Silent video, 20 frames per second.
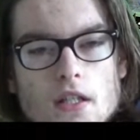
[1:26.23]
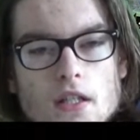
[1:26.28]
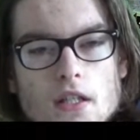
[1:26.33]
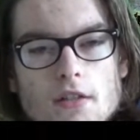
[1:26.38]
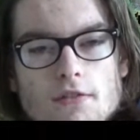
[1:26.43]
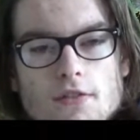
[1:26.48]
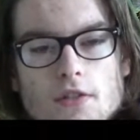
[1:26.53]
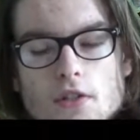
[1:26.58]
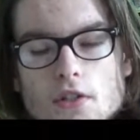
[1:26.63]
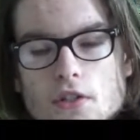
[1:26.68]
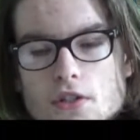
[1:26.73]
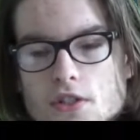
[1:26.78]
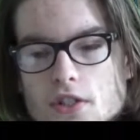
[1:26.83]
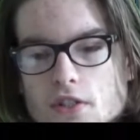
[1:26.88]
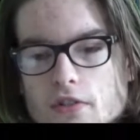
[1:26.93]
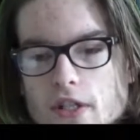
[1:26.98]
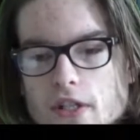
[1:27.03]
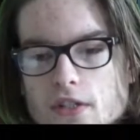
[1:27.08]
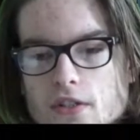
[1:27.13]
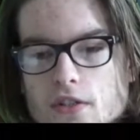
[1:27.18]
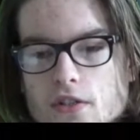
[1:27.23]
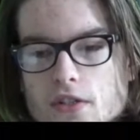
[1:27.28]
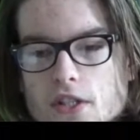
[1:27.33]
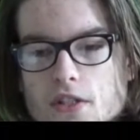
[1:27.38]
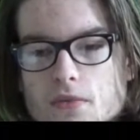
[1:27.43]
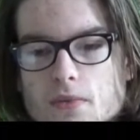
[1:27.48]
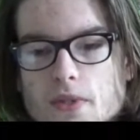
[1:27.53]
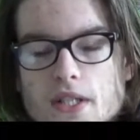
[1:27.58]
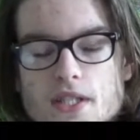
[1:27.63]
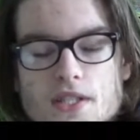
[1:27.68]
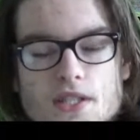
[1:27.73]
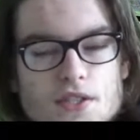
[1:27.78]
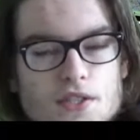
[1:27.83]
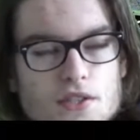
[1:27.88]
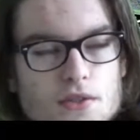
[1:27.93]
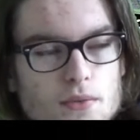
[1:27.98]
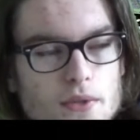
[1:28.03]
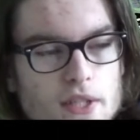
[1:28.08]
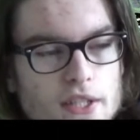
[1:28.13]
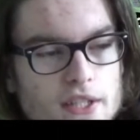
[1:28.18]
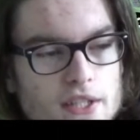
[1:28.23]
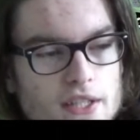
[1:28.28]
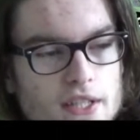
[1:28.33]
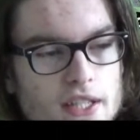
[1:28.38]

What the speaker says: Of course, the Grand Tour this week is in Sweden,